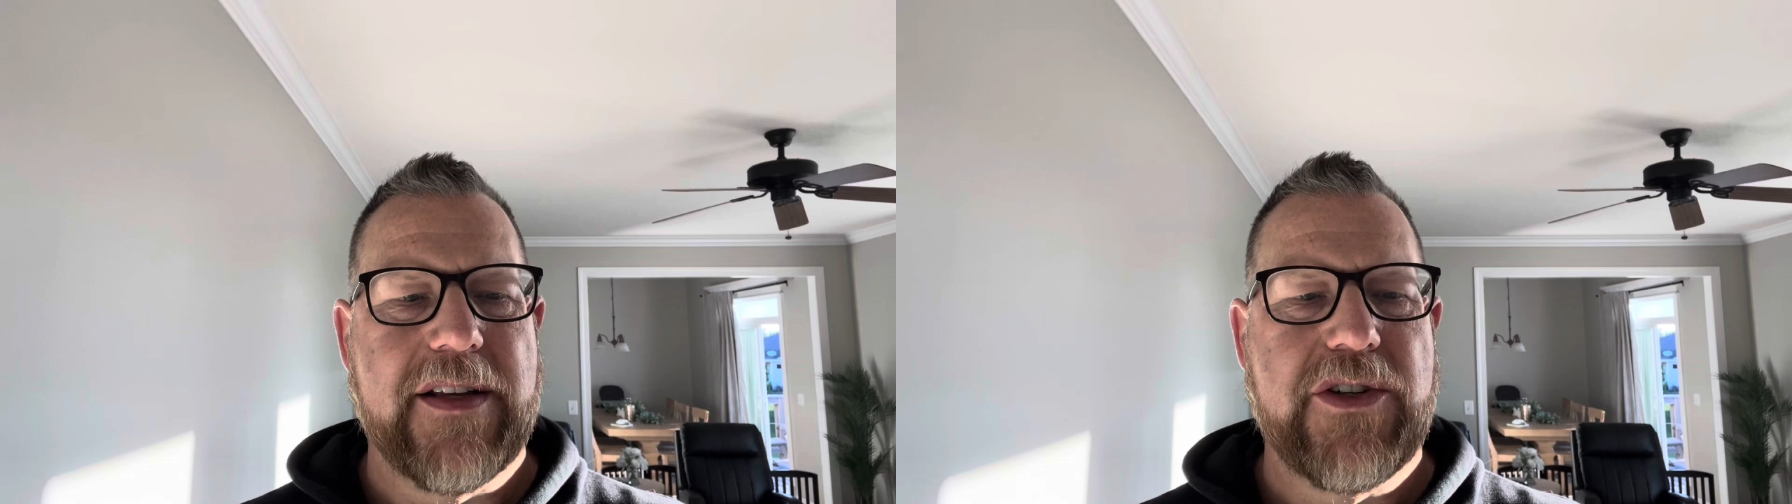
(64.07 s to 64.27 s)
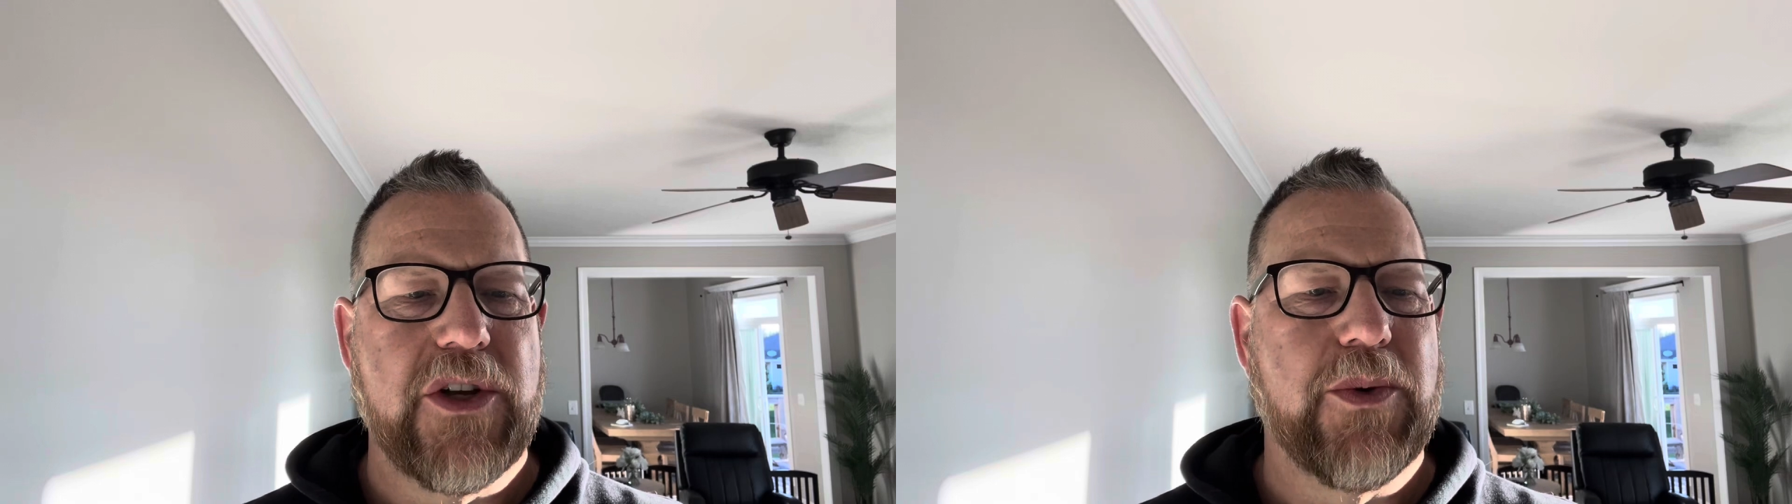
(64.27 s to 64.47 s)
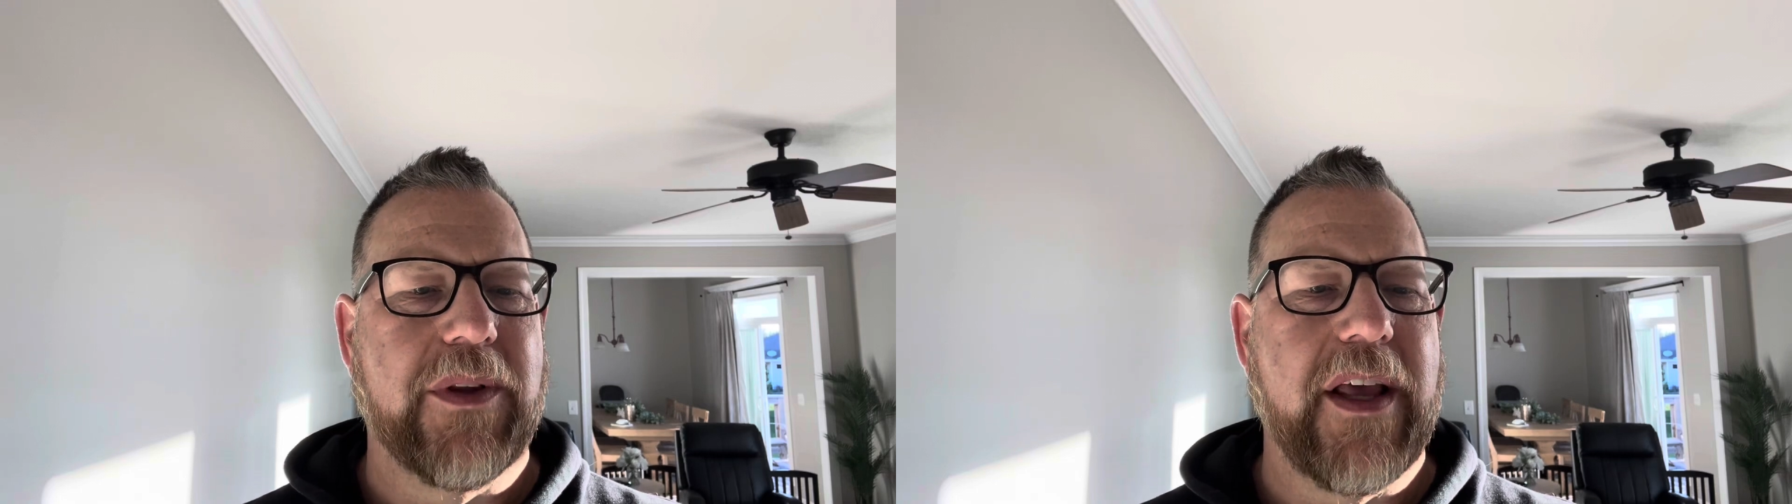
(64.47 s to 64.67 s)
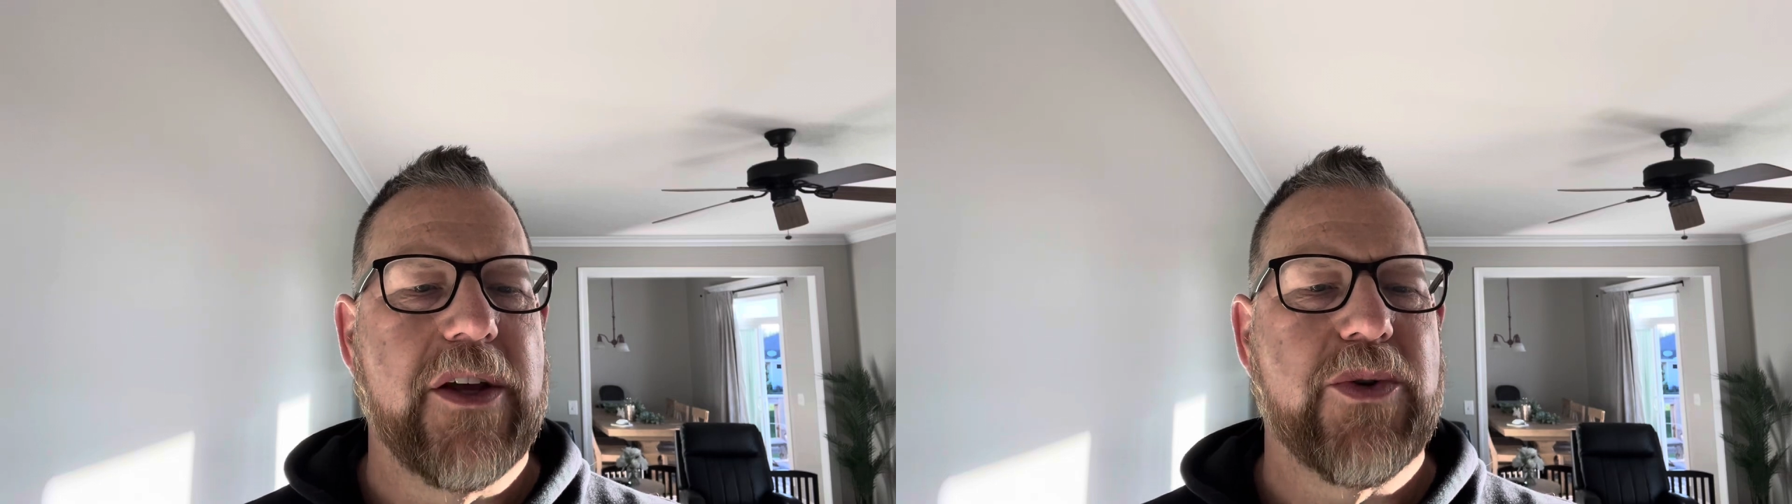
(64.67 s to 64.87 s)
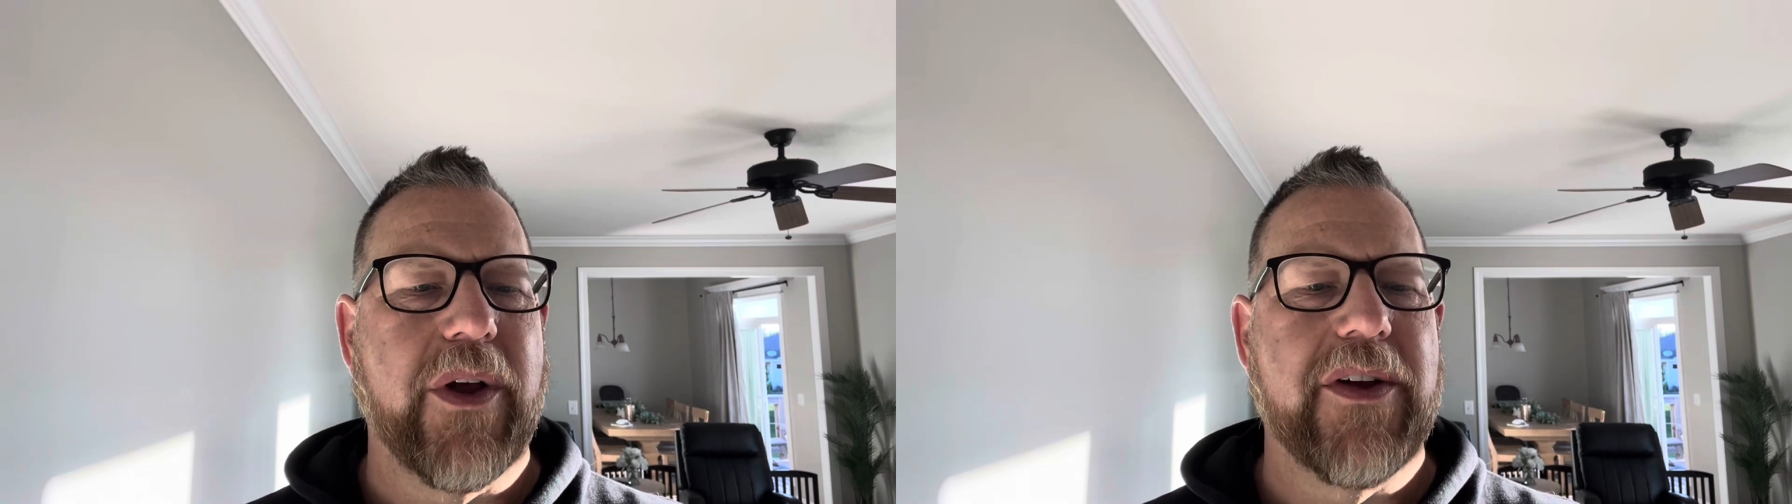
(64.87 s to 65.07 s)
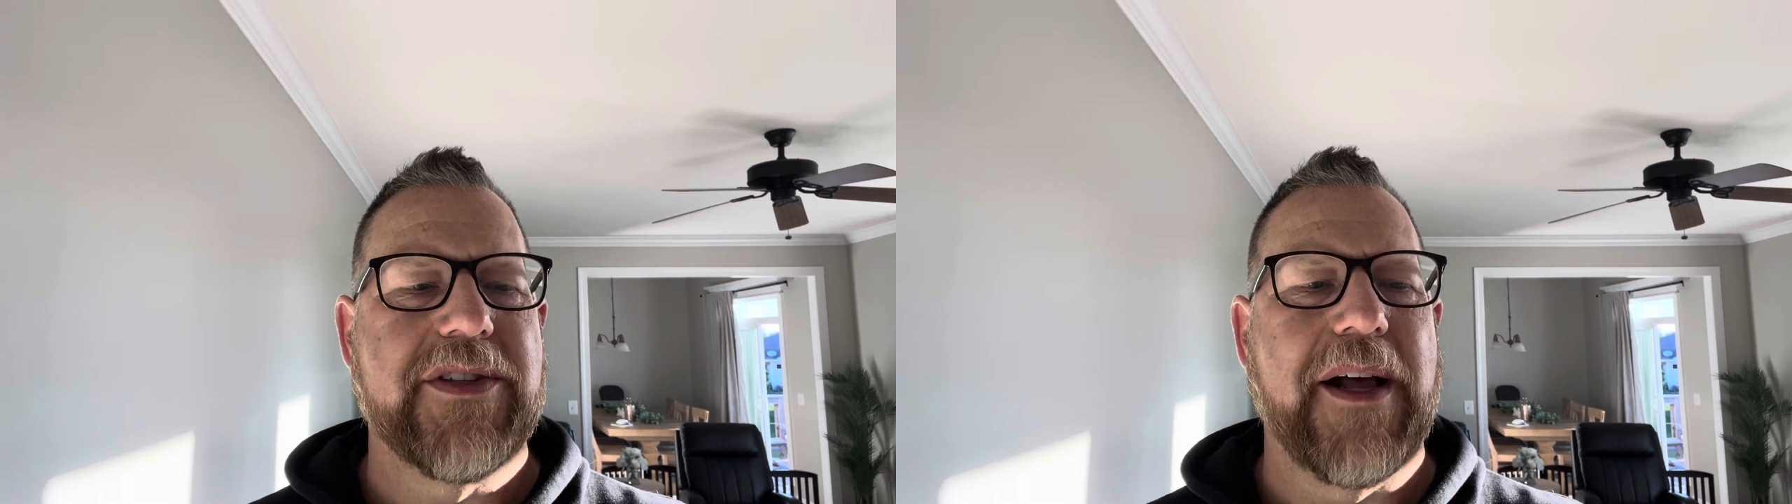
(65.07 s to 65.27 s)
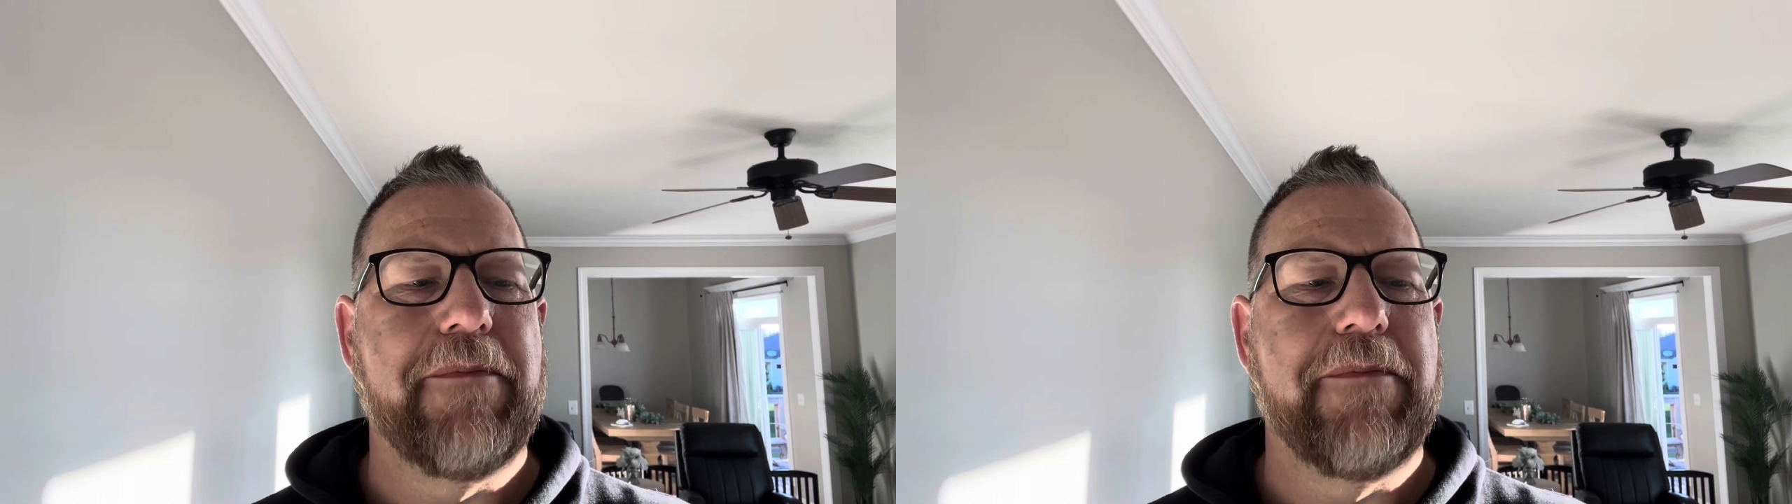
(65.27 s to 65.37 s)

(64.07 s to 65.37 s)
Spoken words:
issues with Israel is them